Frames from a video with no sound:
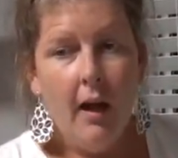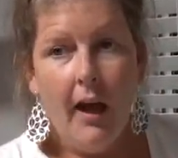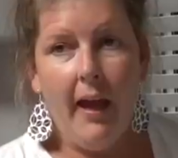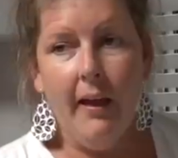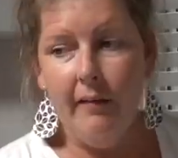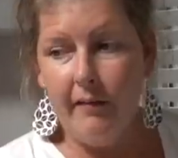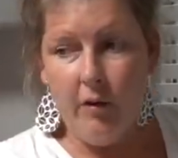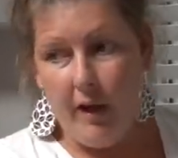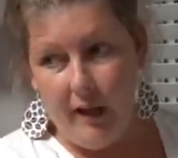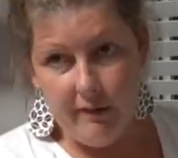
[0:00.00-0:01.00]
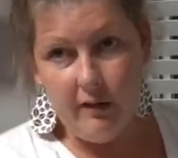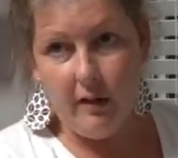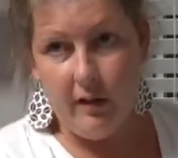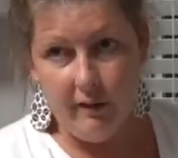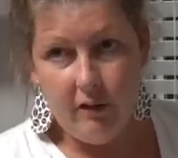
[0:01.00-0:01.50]
And so it has
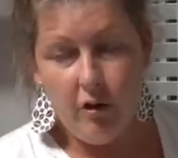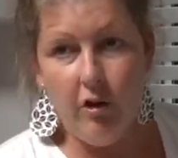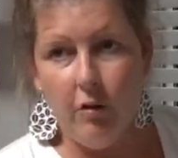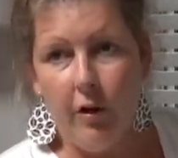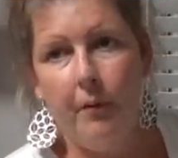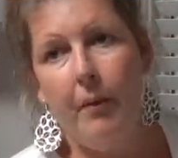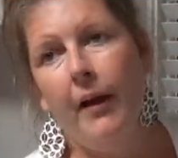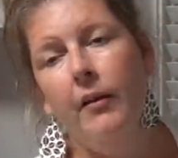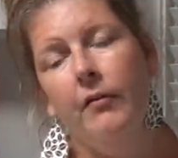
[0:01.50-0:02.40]
Duncan's logo on the back